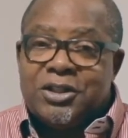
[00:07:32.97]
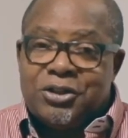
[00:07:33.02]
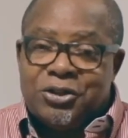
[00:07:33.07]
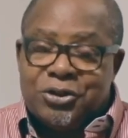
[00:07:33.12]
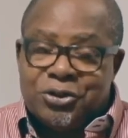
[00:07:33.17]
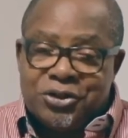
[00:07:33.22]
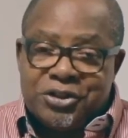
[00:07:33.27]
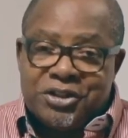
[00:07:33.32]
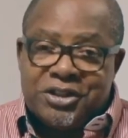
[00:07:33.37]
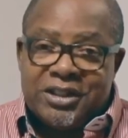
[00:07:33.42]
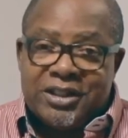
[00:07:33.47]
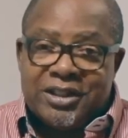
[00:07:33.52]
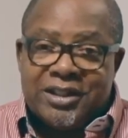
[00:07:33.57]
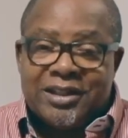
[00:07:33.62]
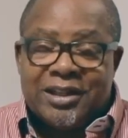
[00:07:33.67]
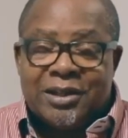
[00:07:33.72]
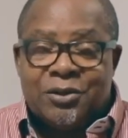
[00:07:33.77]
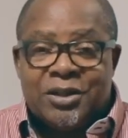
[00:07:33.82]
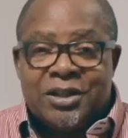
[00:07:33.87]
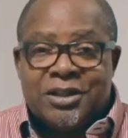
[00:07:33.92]
Do
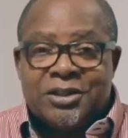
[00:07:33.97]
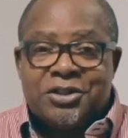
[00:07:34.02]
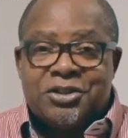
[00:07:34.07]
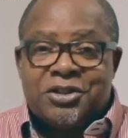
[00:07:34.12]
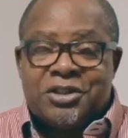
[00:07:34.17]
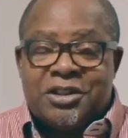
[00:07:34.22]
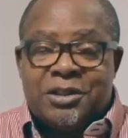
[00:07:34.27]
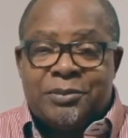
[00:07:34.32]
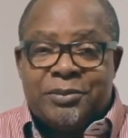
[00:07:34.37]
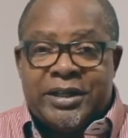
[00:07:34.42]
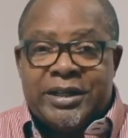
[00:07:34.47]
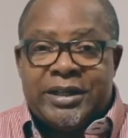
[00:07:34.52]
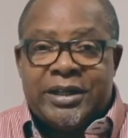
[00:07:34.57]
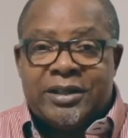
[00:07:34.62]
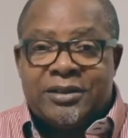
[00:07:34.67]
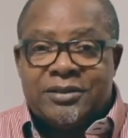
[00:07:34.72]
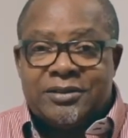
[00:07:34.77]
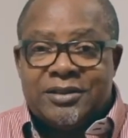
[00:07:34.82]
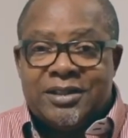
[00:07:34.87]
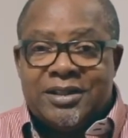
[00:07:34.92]
share our social
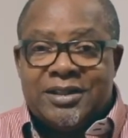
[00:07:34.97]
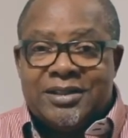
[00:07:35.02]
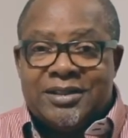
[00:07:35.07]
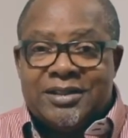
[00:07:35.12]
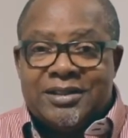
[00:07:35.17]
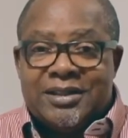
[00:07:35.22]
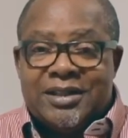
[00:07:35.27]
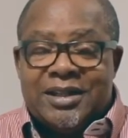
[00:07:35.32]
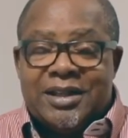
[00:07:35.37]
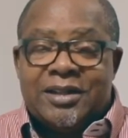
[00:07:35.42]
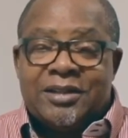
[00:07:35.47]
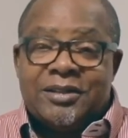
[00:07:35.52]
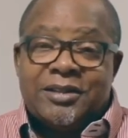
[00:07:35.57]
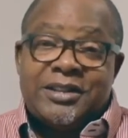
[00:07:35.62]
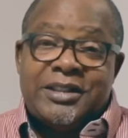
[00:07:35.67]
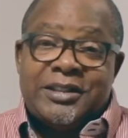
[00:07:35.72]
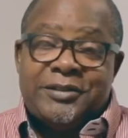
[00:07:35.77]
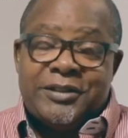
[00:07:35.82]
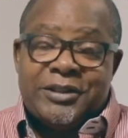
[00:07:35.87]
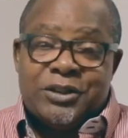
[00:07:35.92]
media and on
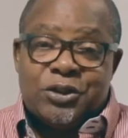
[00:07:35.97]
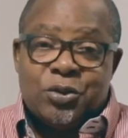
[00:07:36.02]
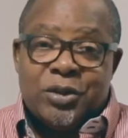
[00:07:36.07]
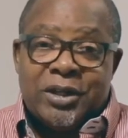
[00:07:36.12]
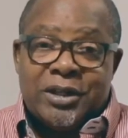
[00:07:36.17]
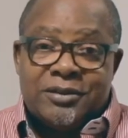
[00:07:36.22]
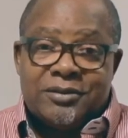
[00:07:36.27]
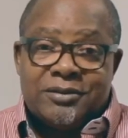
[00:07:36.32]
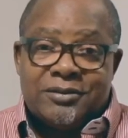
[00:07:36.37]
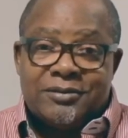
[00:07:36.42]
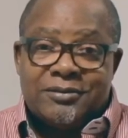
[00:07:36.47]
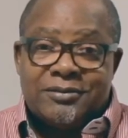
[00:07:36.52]
TV as well.